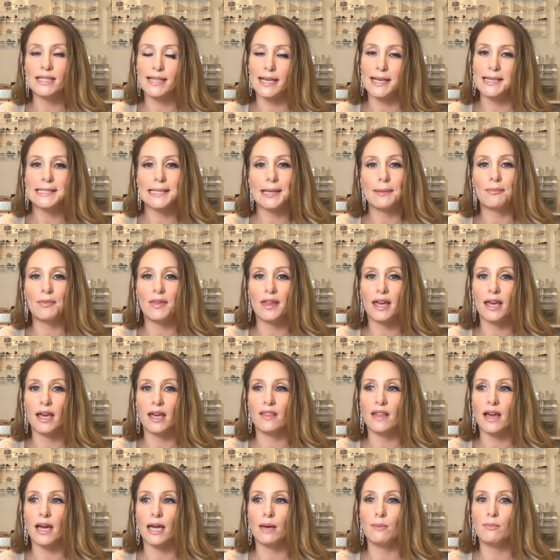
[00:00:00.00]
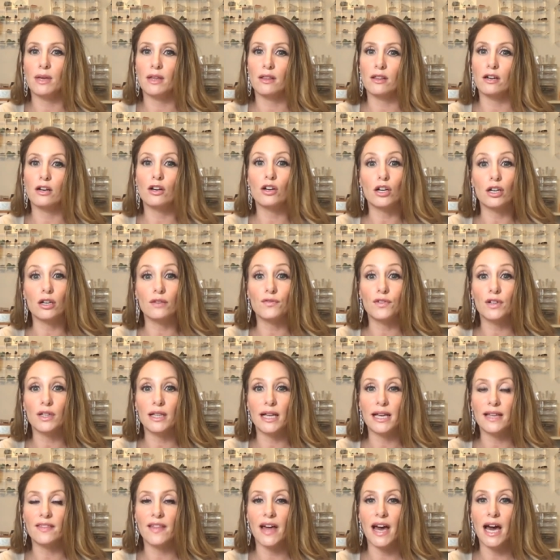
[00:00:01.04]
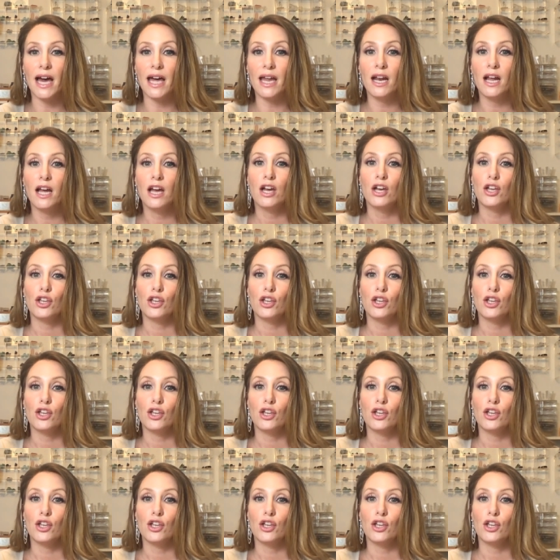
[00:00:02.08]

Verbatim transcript: say something that can be a little hurtful like that.